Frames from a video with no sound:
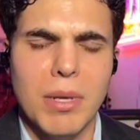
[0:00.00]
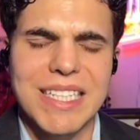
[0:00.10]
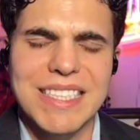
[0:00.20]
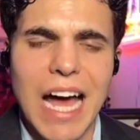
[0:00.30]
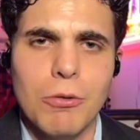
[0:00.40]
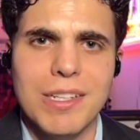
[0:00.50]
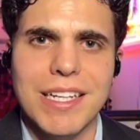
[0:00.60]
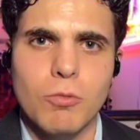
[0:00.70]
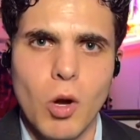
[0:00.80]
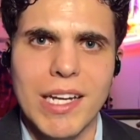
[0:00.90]
but he's not
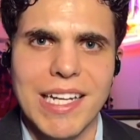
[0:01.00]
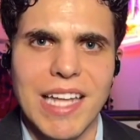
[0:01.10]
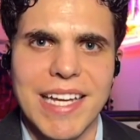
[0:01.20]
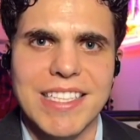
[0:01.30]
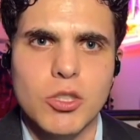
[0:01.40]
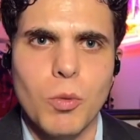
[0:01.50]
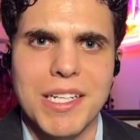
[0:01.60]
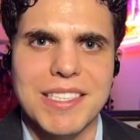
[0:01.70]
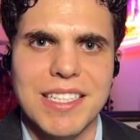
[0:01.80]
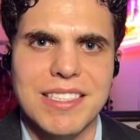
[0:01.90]
really running like it's
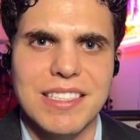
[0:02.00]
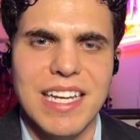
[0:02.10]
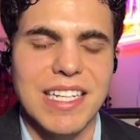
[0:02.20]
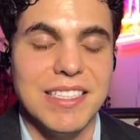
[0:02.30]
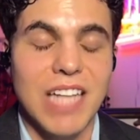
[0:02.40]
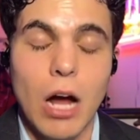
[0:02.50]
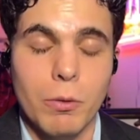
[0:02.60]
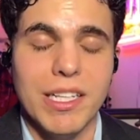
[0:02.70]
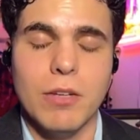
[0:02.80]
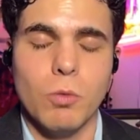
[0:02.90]
2016. He's
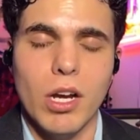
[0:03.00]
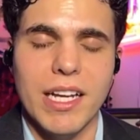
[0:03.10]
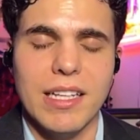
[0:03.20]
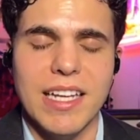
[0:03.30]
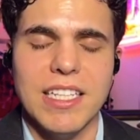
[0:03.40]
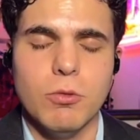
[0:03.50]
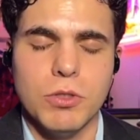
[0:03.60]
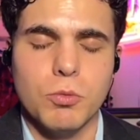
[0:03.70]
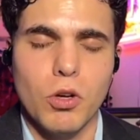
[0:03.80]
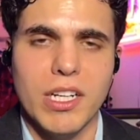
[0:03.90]
not really running like he
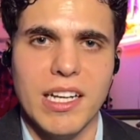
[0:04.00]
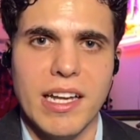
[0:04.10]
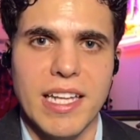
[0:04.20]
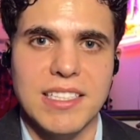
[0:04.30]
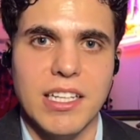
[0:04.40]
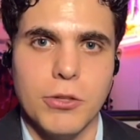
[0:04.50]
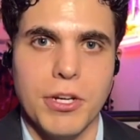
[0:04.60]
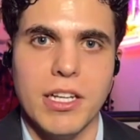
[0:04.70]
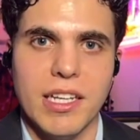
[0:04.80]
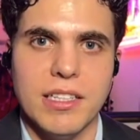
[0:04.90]
was running against
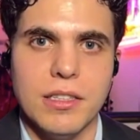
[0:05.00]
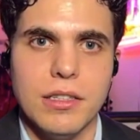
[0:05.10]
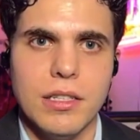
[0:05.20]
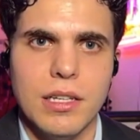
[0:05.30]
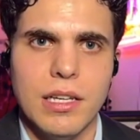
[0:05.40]
Hillary Clinton.